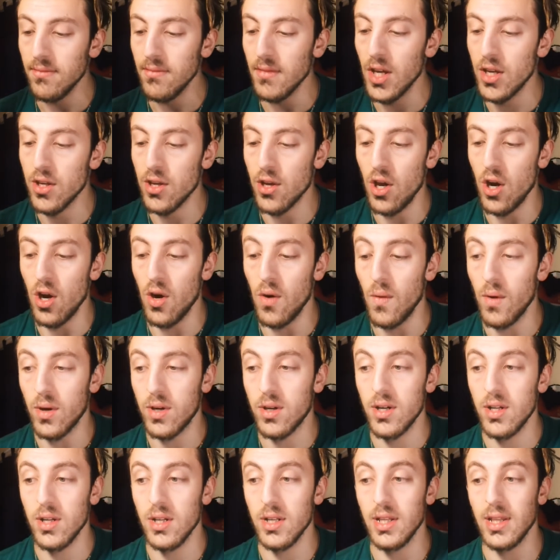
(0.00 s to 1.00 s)
you know,
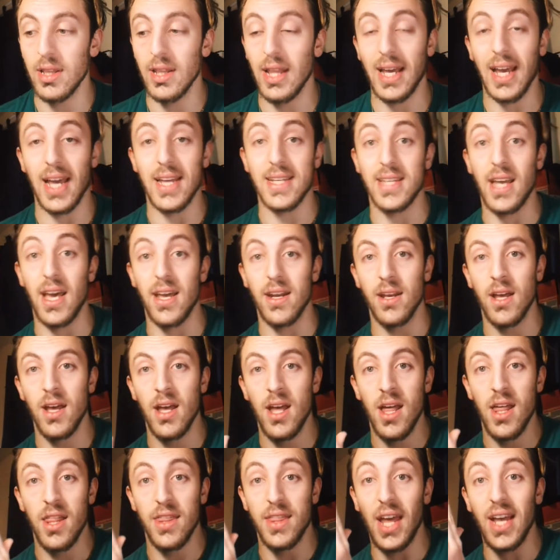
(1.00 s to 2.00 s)
like I said,
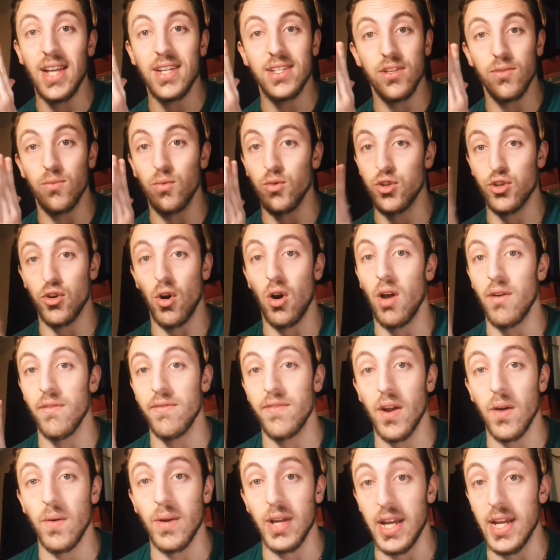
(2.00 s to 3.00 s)
things will start off
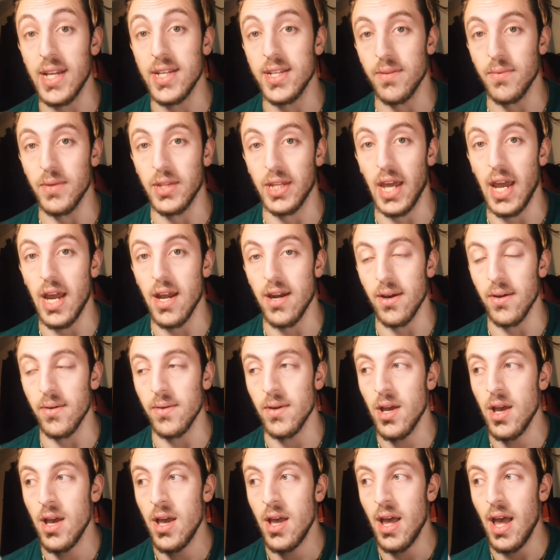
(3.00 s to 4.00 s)
very easy with keto.
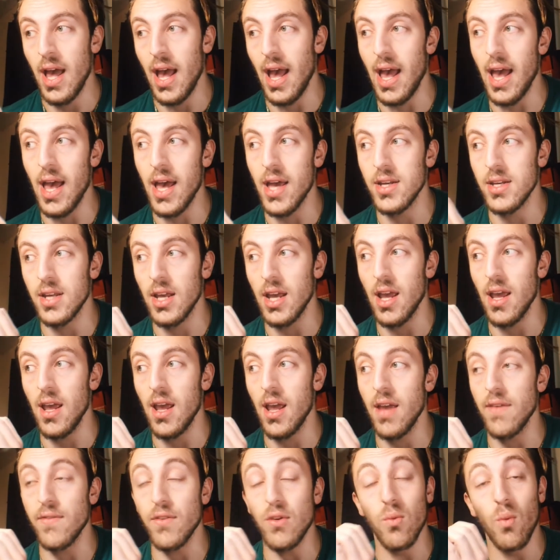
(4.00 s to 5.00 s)
And
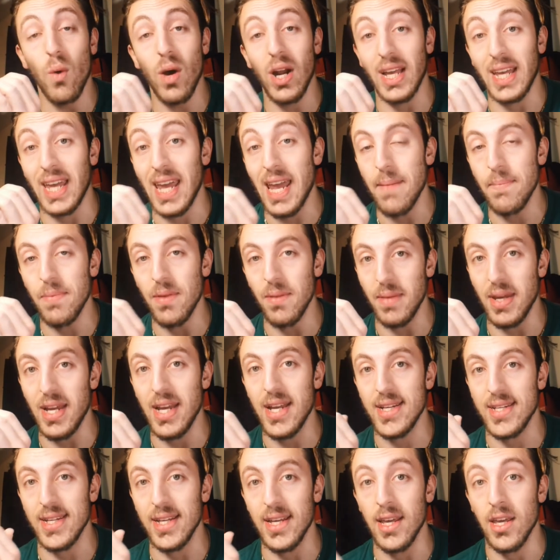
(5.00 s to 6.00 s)
if you want to keep them
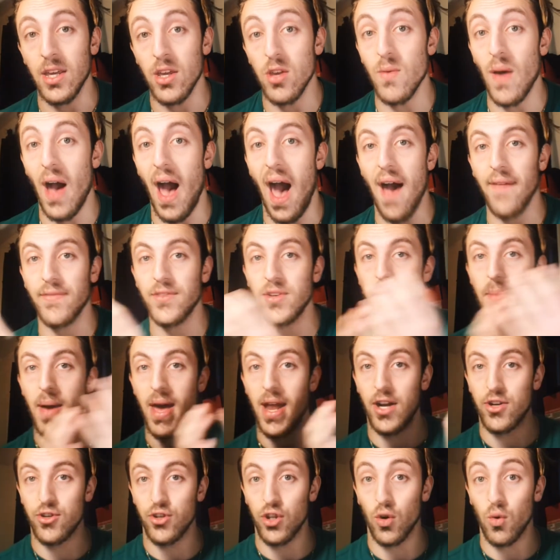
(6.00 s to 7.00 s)
easy, you have to
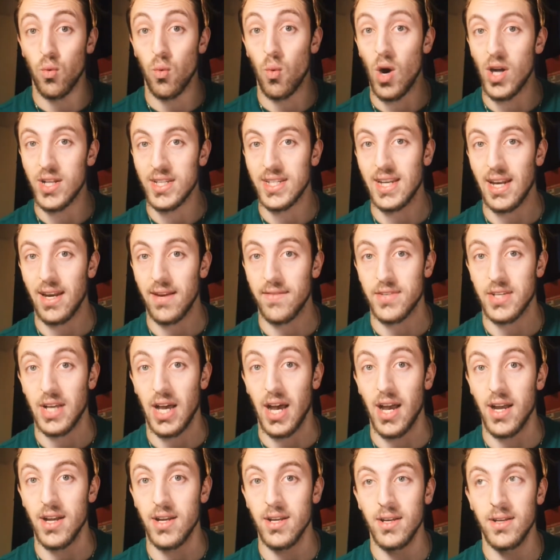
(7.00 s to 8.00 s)
manage the quantitative
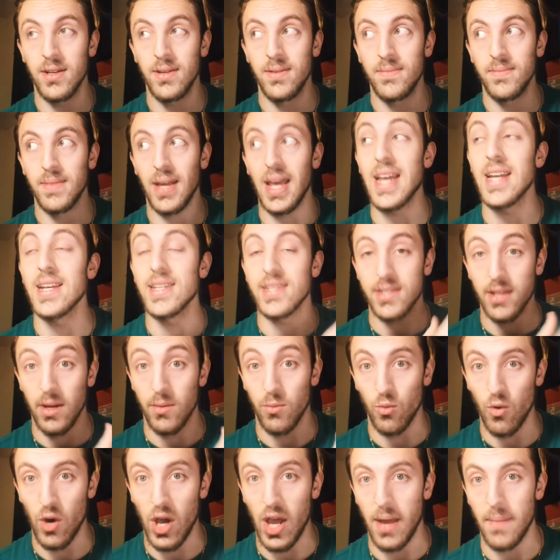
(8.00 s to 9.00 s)
side in
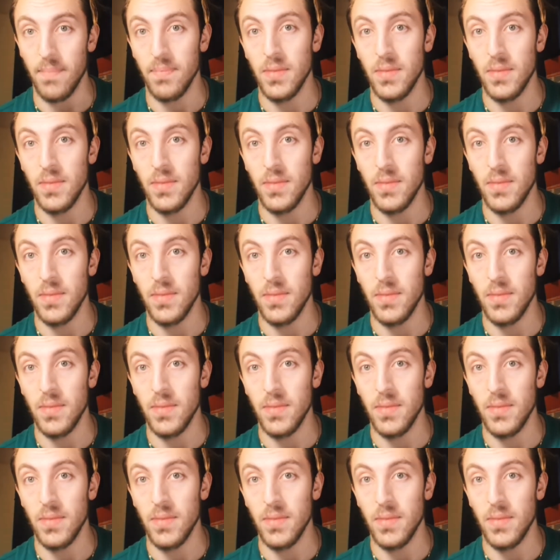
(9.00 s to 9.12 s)
some way.